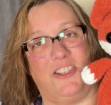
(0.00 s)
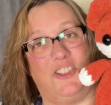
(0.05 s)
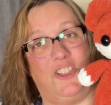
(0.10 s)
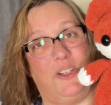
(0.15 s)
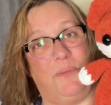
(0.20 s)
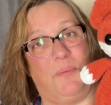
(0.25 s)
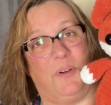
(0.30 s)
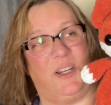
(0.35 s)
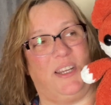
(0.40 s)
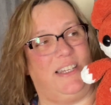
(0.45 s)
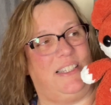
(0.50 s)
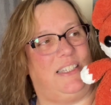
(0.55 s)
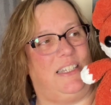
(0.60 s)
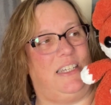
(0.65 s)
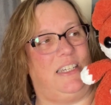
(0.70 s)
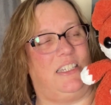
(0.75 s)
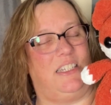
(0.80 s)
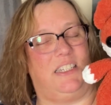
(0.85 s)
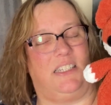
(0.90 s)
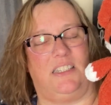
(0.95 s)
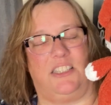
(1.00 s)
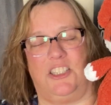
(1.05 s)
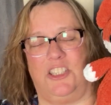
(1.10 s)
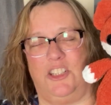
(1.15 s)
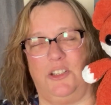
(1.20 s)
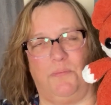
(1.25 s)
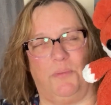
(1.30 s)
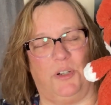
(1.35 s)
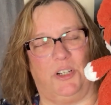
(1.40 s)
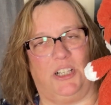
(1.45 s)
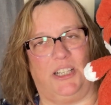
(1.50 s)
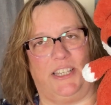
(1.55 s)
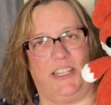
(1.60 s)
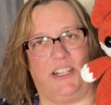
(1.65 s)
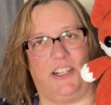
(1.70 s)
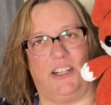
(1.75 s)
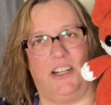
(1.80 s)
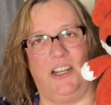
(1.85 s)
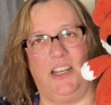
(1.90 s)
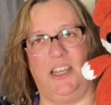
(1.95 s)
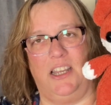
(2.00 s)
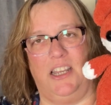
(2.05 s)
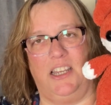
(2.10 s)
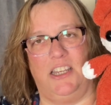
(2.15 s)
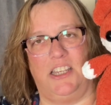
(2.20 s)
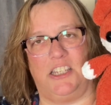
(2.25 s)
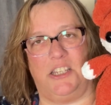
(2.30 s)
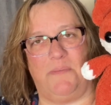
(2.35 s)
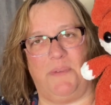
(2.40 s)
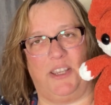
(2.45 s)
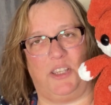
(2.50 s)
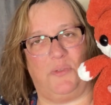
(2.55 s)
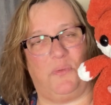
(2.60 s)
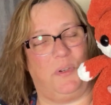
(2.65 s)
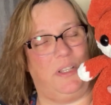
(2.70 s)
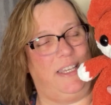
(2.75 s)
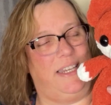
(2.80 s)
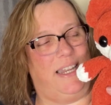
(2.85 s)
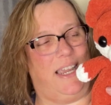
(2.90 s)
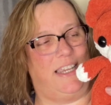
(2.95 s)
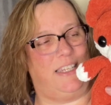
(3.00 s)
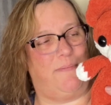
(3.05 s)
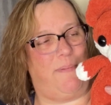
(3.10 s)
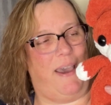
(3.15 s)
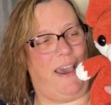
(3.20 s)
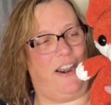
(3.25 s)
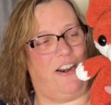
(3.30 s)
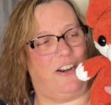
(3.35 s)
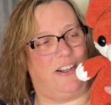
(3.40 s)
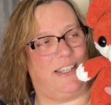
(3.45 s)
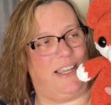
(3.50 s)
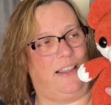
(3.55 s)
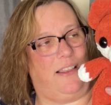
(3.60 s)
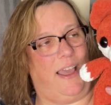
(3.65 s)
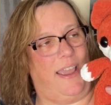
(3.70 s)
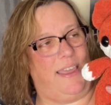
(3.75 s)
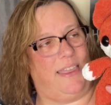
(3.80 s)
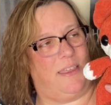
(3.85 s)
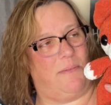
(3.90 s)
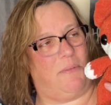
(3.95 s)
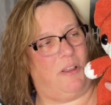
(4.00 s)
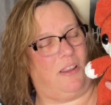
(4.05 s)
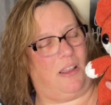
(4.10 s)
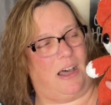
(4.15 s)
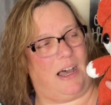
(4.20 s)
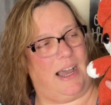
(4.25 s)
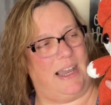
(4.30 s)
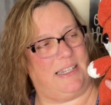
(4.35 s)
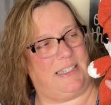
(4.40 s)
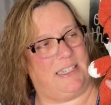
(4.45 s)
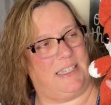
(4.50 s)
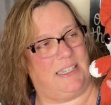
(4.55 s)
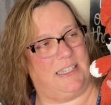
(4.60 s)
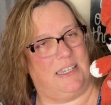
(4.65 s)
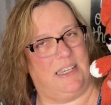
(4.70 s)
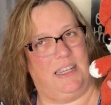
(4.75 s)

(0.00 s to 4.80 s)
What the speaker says: super easy, super clear. She makes really nice patterns. I like them a lot.